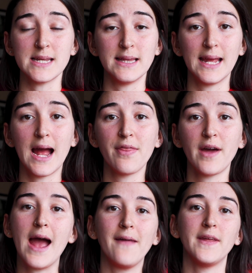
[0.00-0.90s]
in the
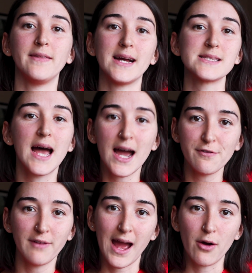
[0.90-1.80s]
other, and then that's
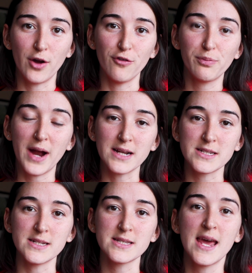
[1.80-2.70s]
half an hour of
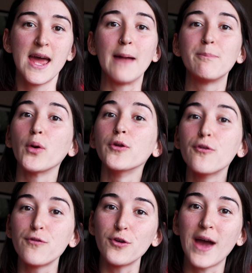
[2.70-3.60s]
practice and both
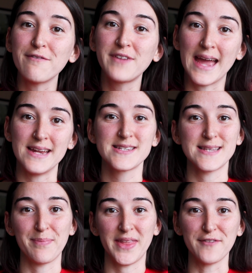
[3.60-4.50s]
of you have gained
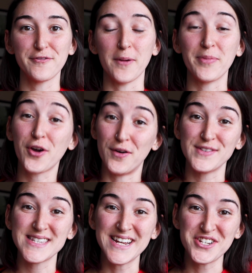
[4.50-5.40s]
something from the
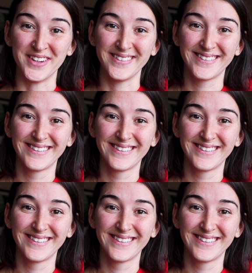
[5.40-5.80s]
conversation.